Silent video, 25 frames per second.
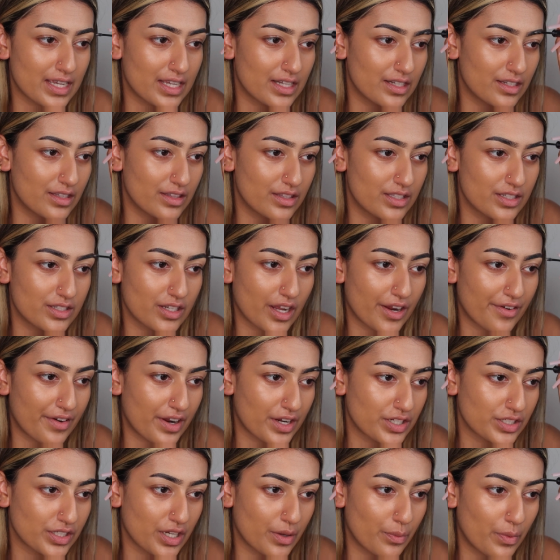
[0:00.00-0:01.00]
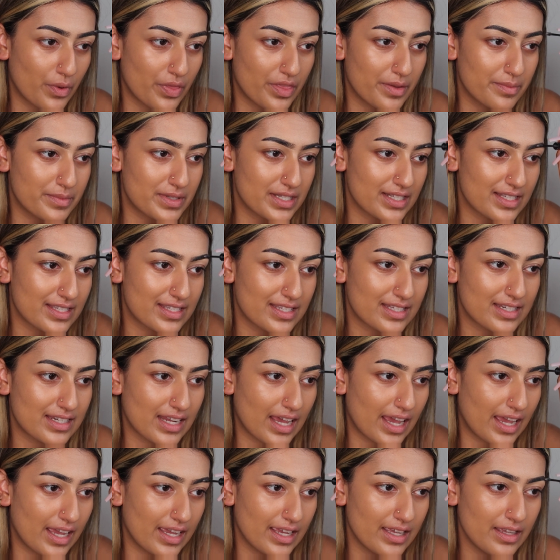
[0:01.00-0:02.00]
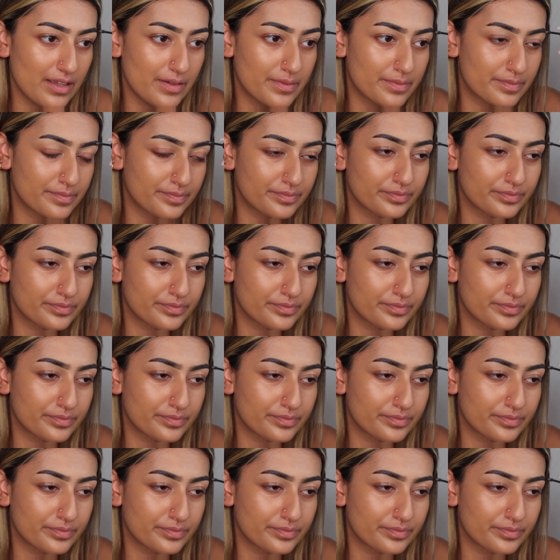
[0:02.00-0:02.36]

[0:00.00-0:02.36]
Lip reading: in the direction I want them to stay.